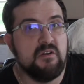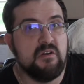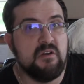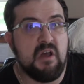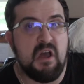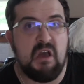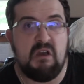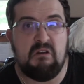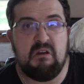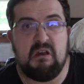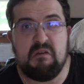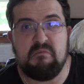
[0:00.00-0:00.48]

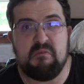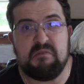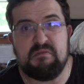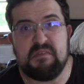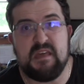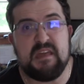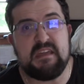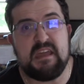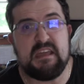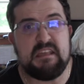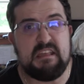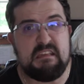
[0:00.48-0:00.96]
Oh, I'm a
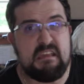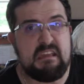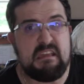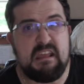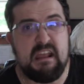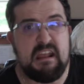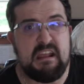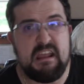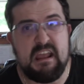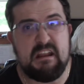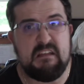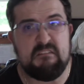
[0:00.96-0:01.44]
thick because he
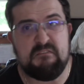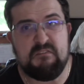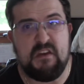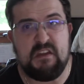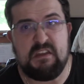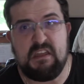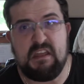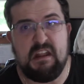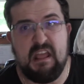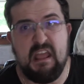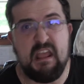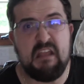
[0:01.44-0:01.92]
can't get a
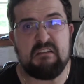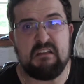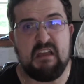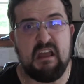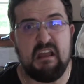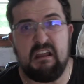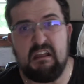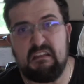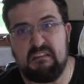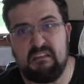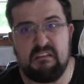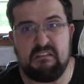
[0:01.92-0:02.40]
fucking
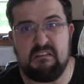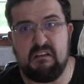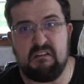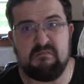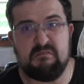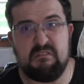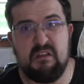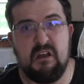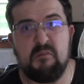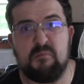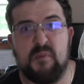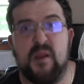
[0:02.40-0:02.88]
haircut because it's
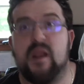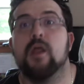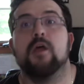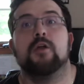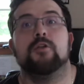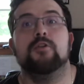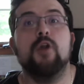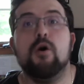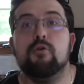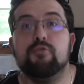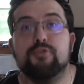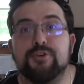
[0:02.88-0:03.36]
nothing open.
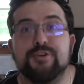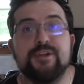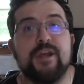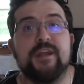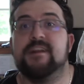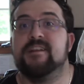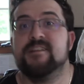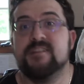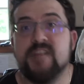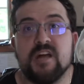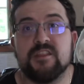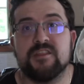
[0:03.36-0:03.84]
No
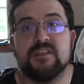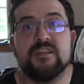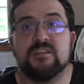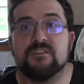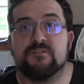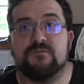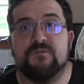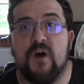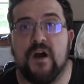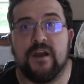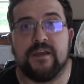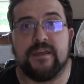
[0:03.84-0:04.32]
shit,
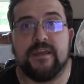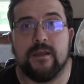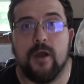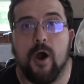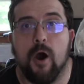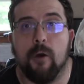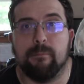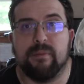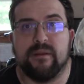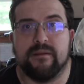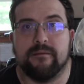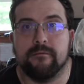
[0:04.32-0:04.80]
nothing's fucking
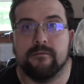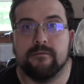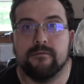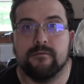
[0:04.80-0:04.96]
open.